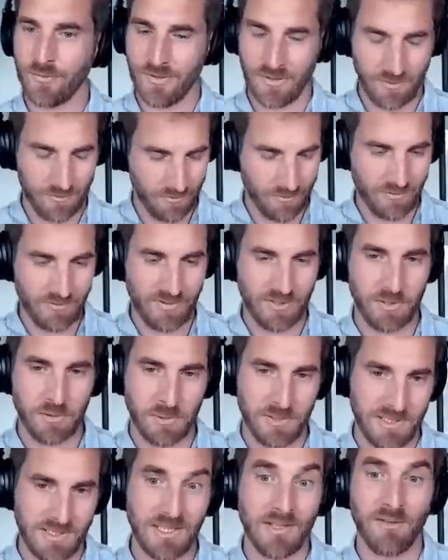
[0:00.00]
Like the
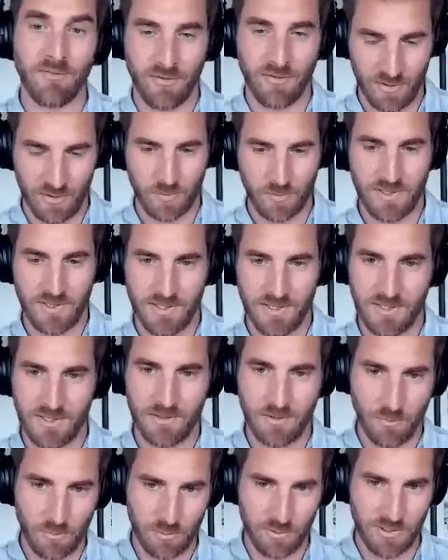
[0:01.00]
security, I think we
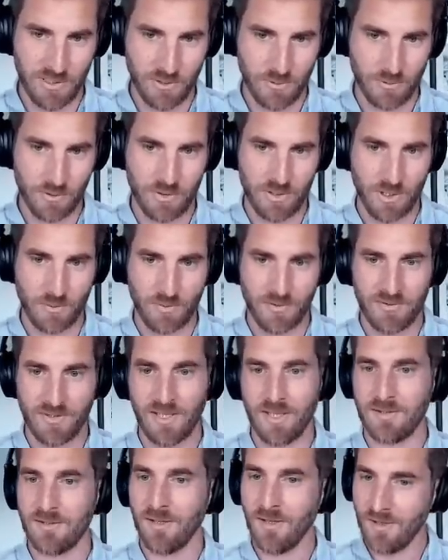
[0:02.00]
did a pretty good job on
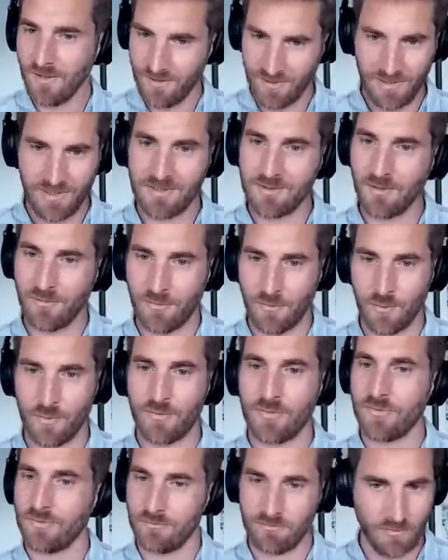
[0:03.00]
that. Ease of
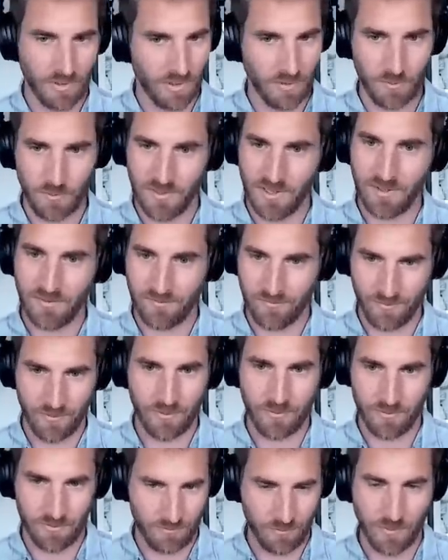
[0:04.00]
use, uh, we have
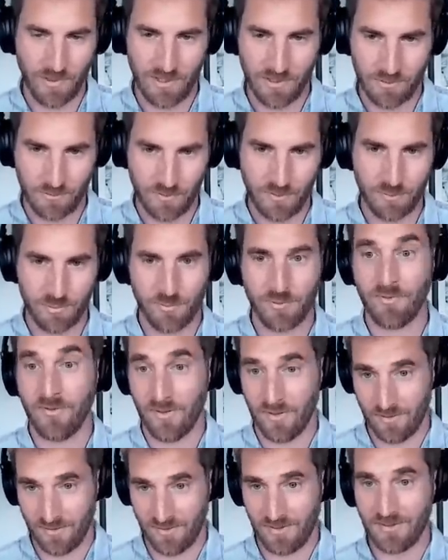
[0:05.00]
a way to improve,
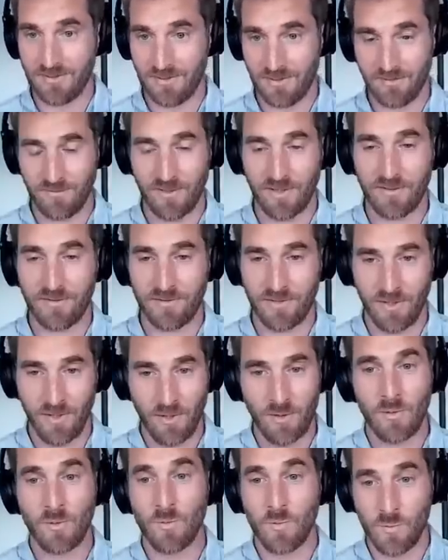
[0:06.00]
and mm-hmm. this device
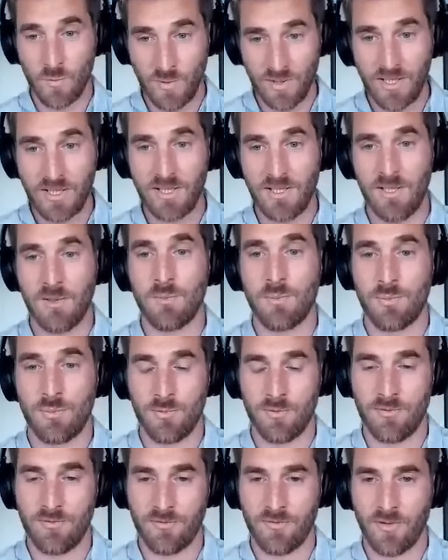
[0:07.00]
really
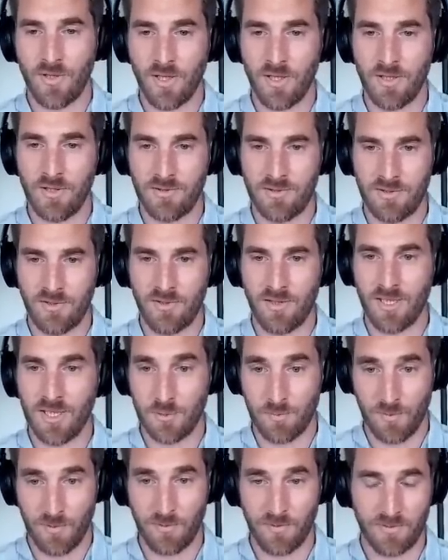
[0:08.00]
improve uh, the
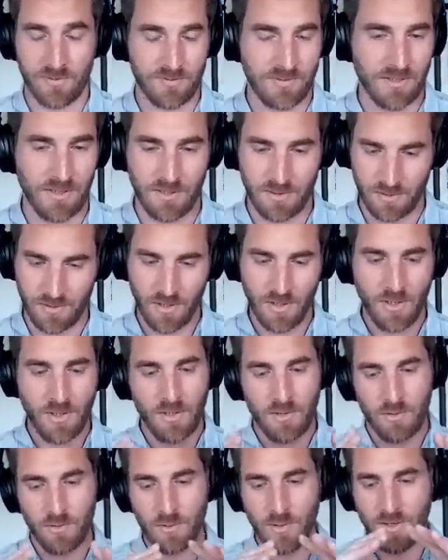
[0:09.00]
experience. Like
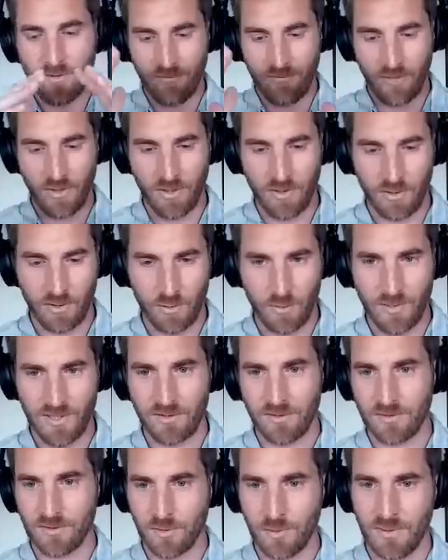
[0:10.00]
you have a
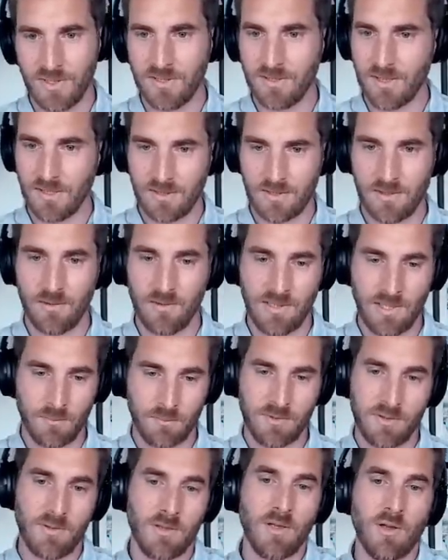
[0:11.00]
greater screen that
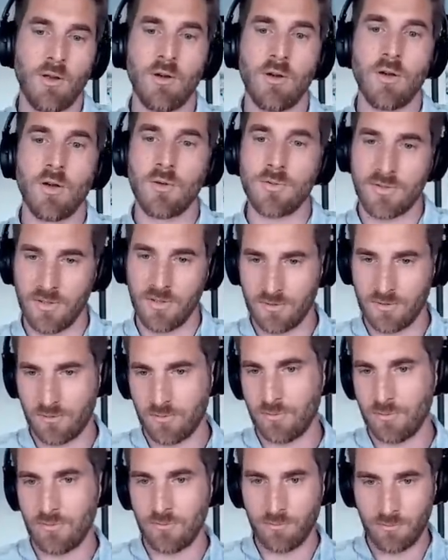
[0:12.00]
that. allows us
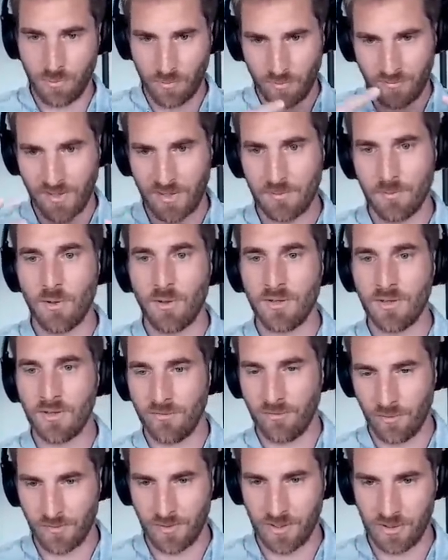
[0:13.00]
to provide more
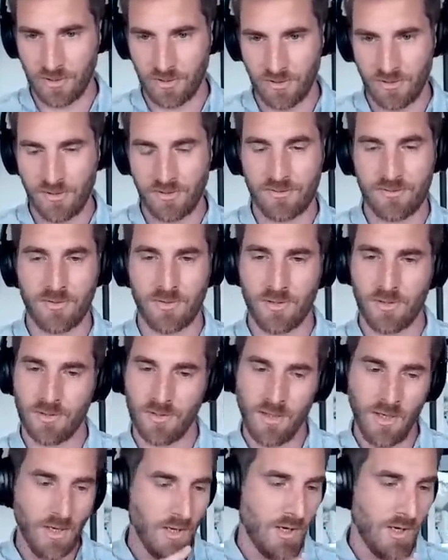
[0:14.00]
information and so on.